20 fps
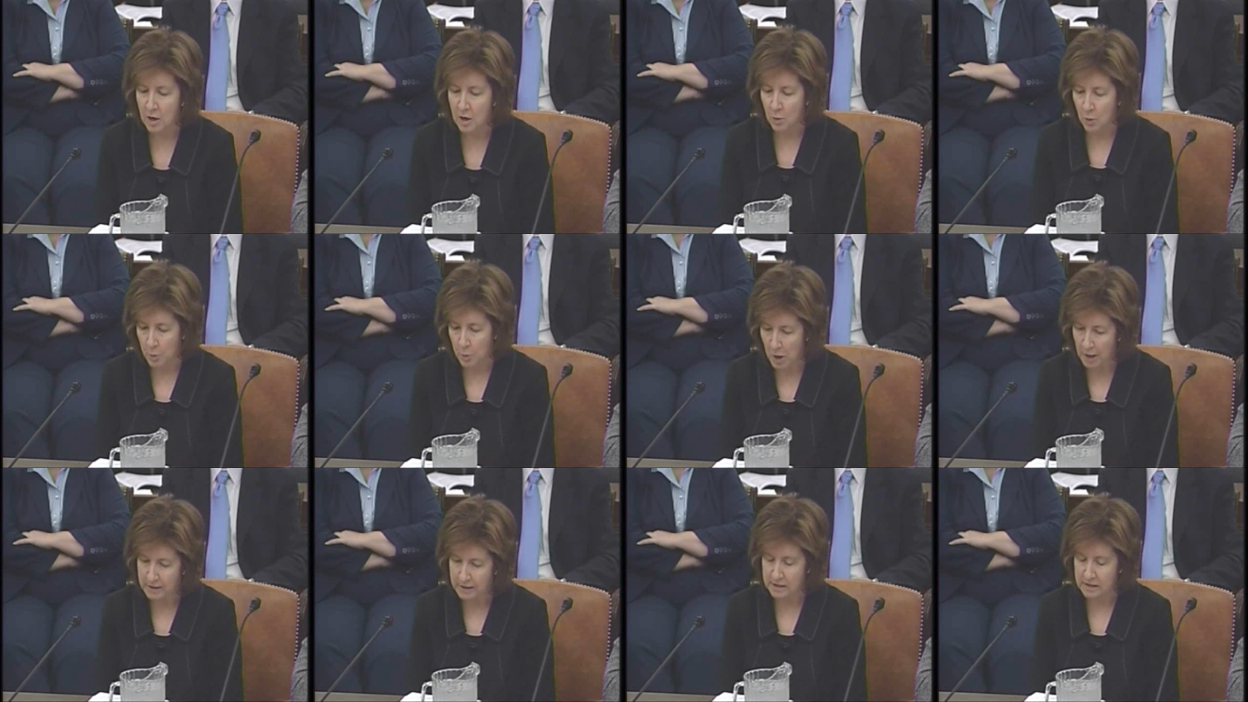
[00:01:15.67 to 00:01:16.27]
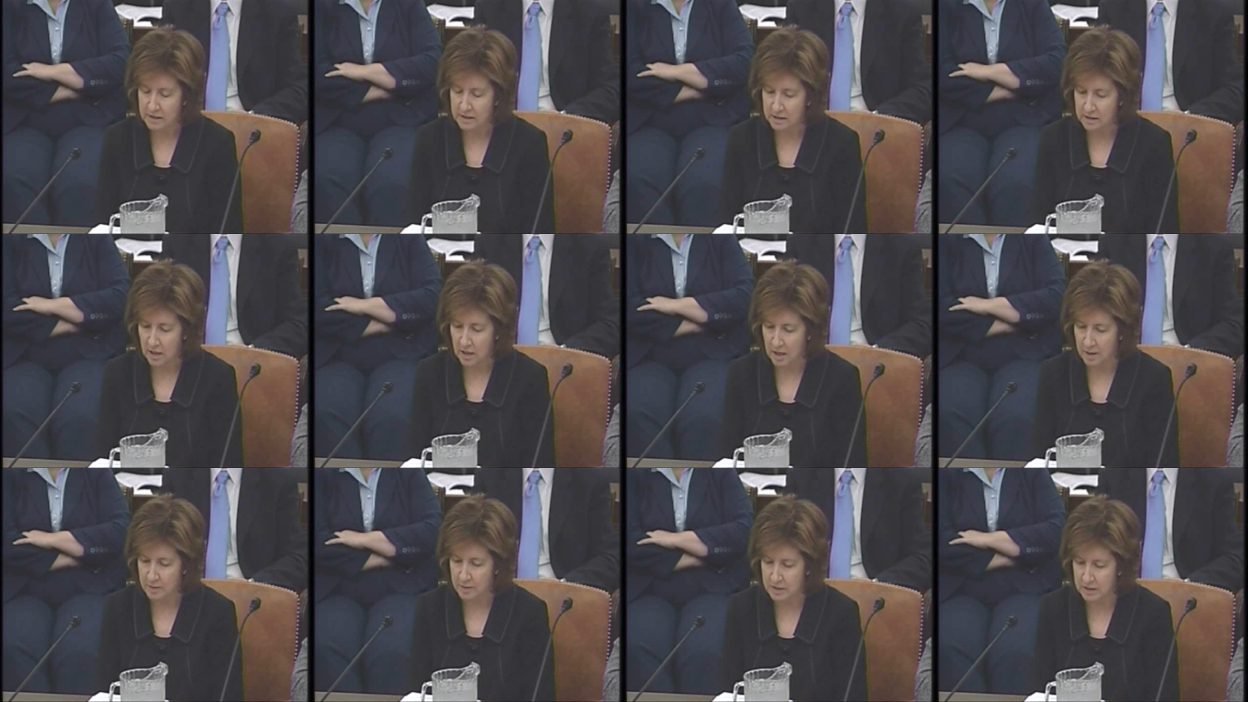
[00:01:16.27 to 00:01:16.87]
While processing
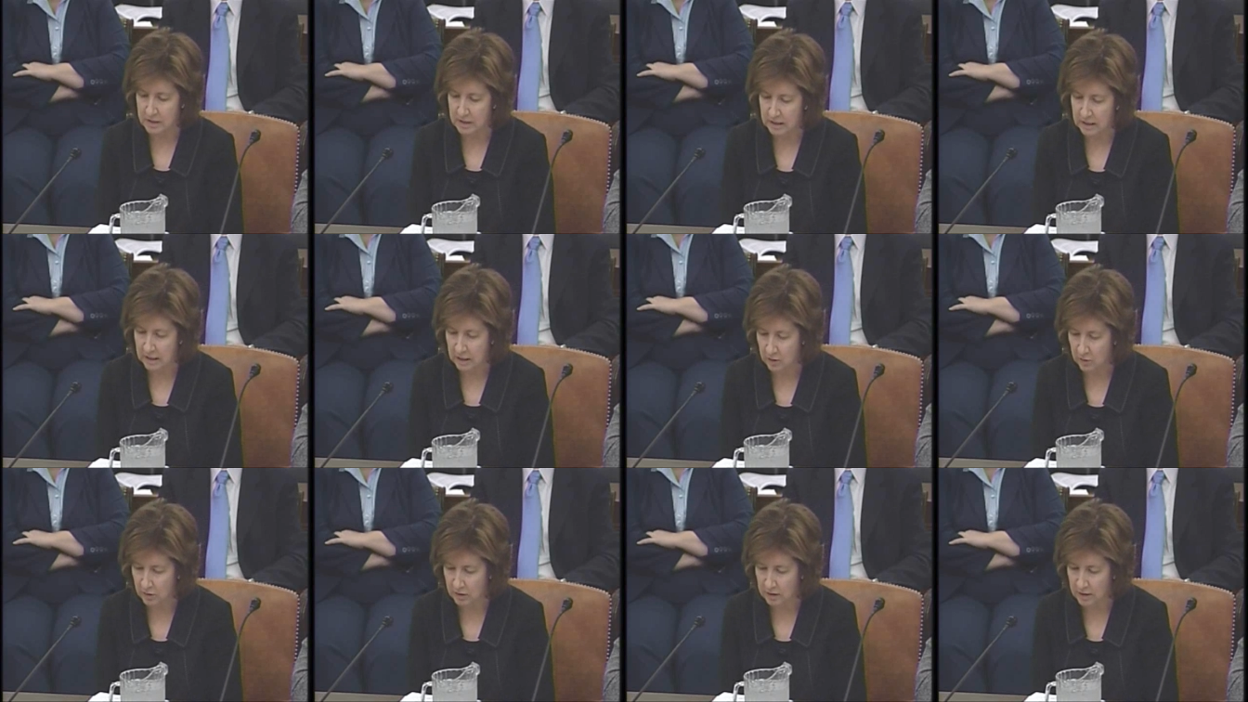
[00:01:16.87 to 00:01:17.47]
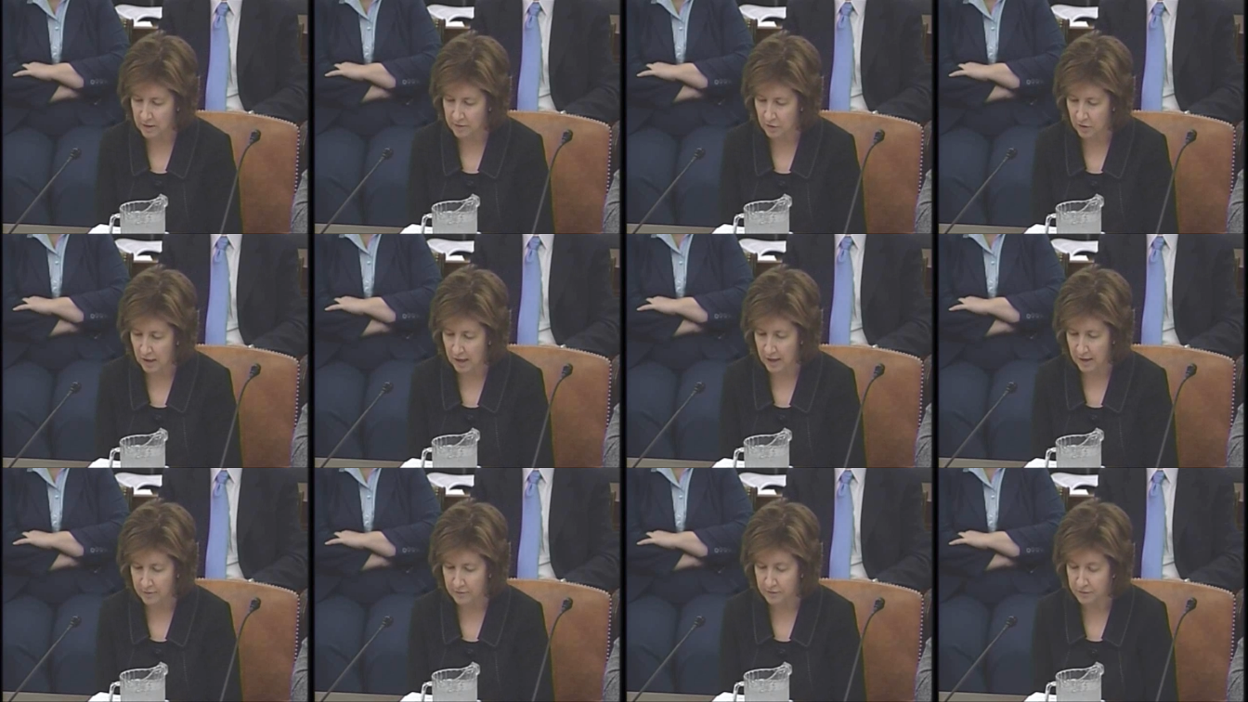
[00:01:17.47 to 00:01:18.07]
times at the hearing level
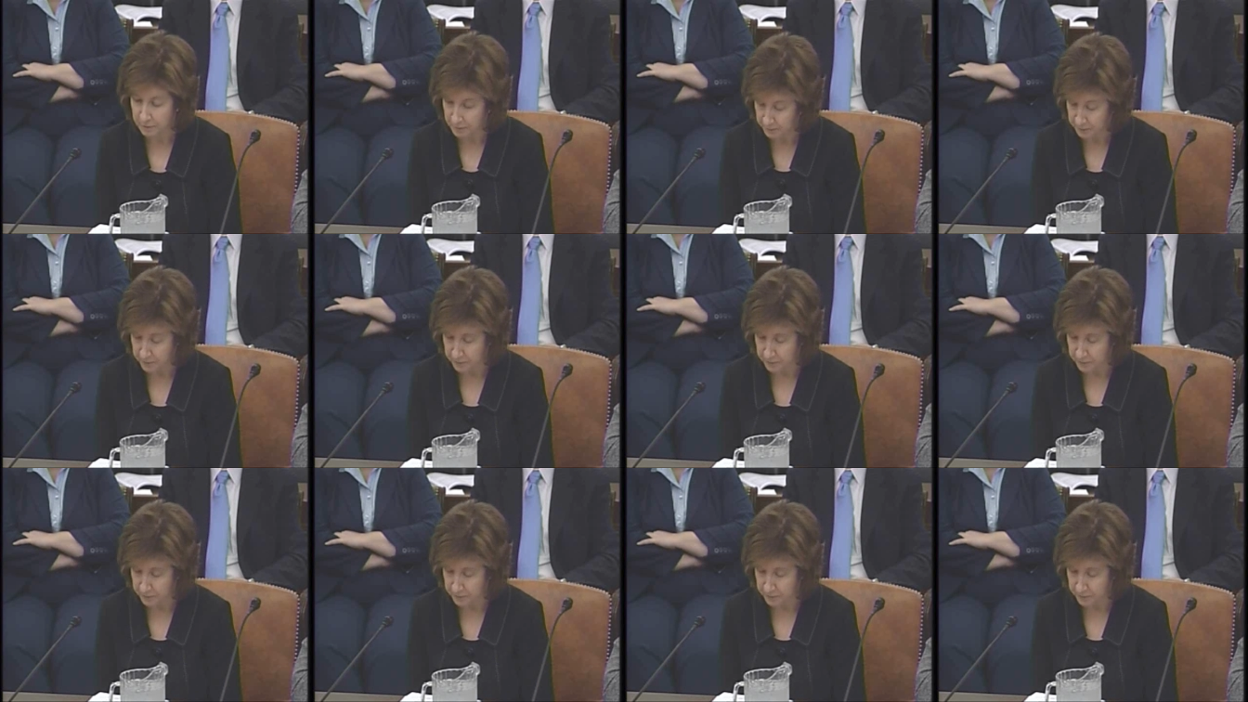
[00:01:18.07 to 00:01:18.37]
have